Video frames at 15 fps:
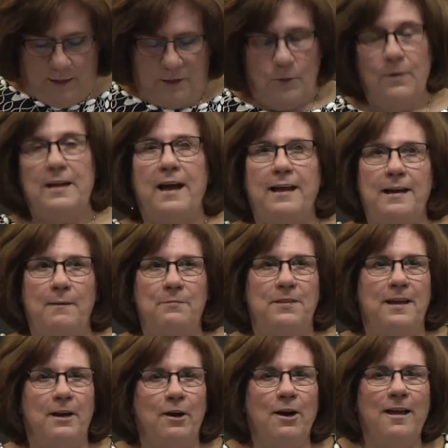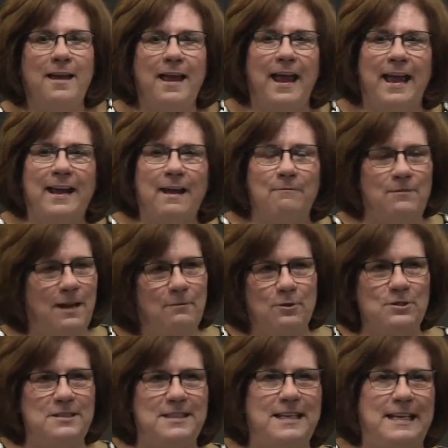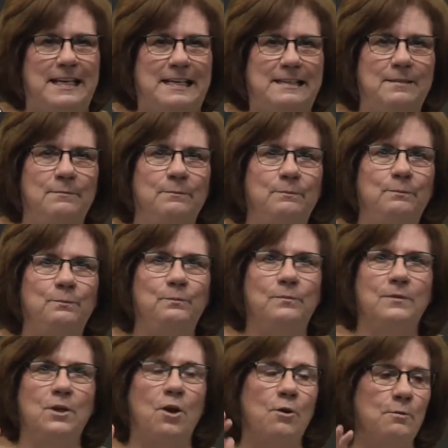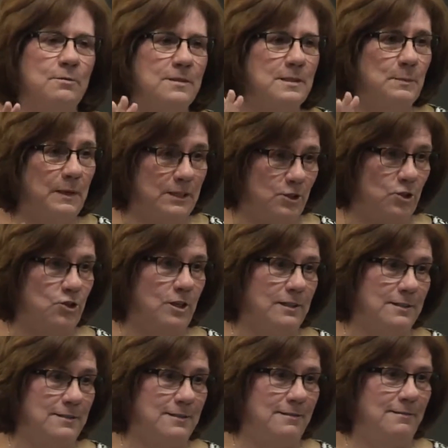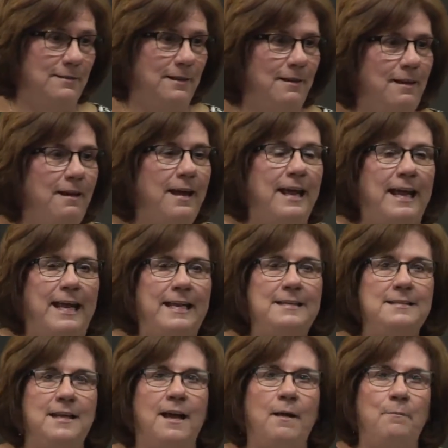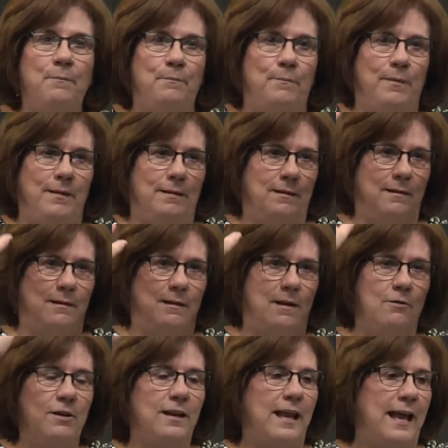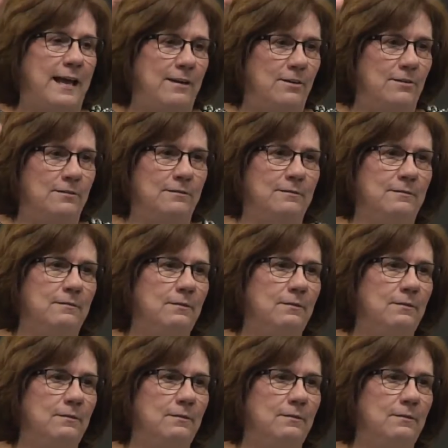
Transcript: So we got up there, and I've never seen Kurt speechless. He's up on a ladder